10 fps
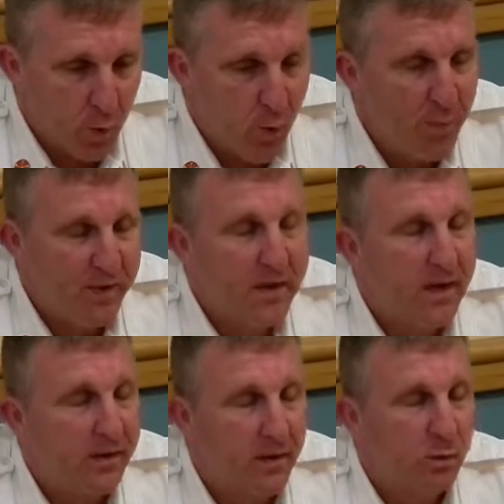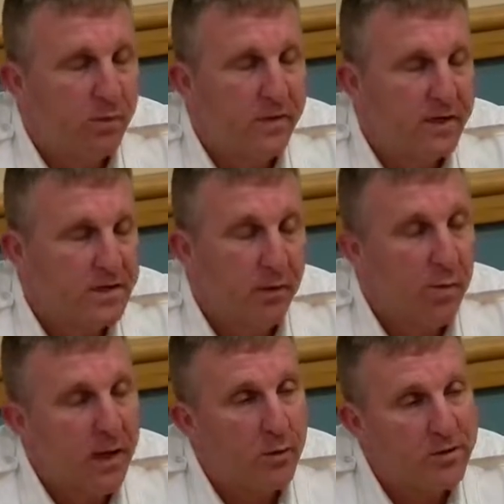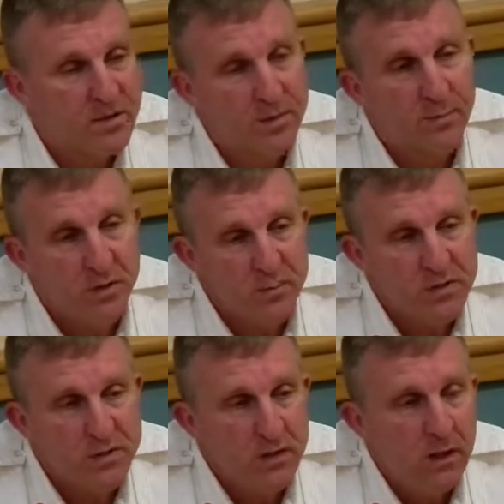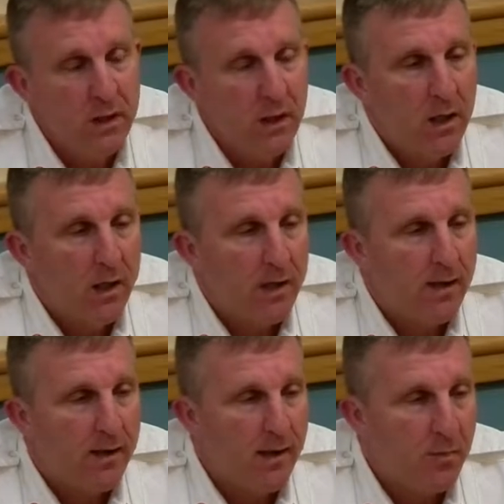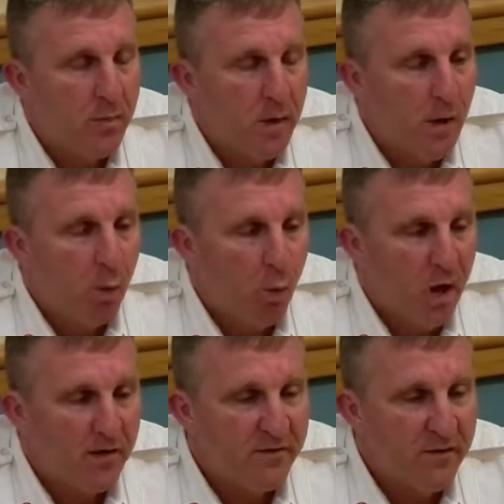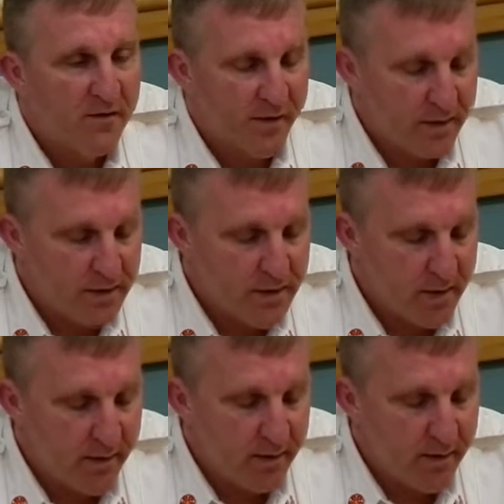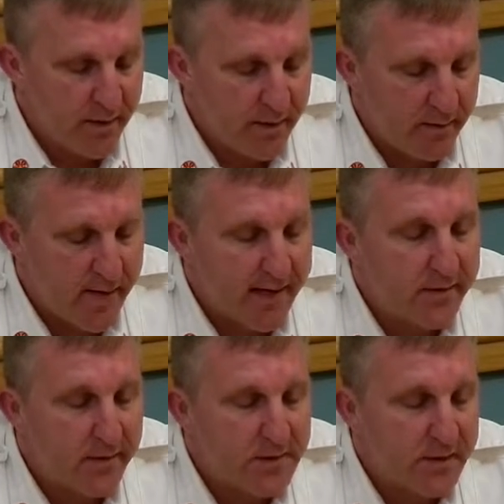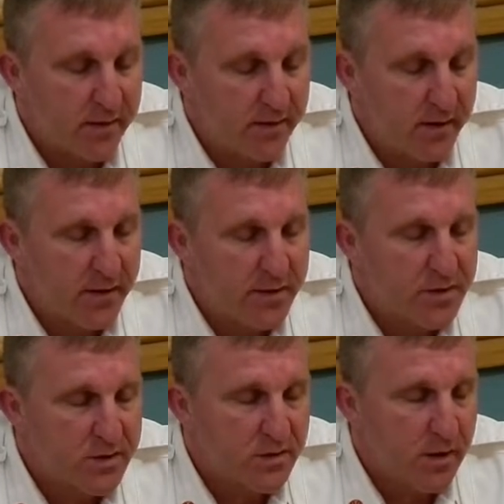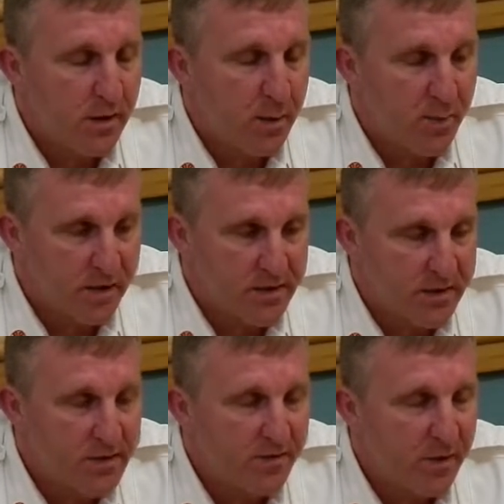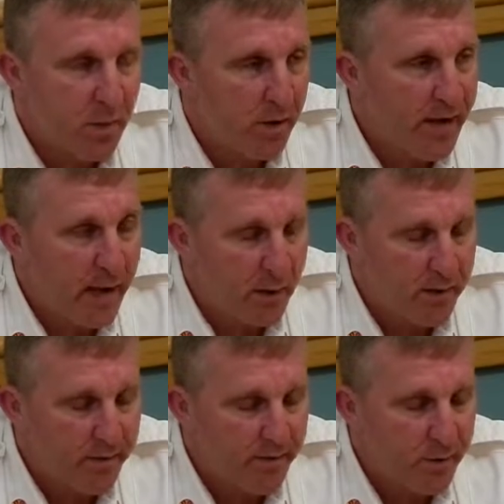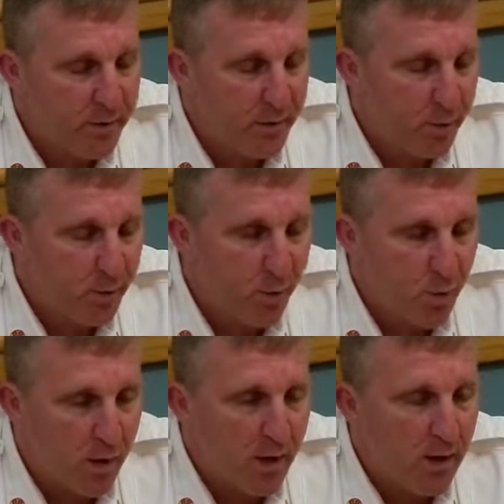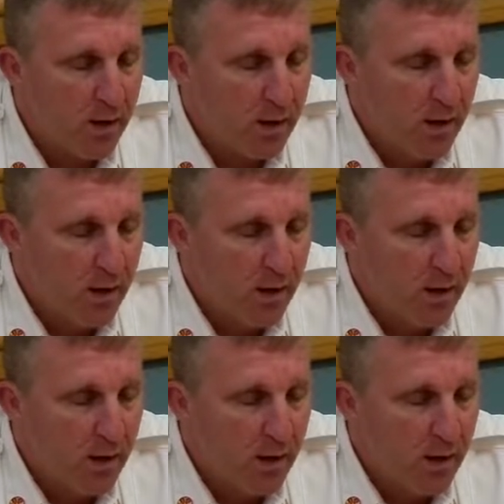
open testing without symptoms. One of the things that testing does, because it is available now, you can go to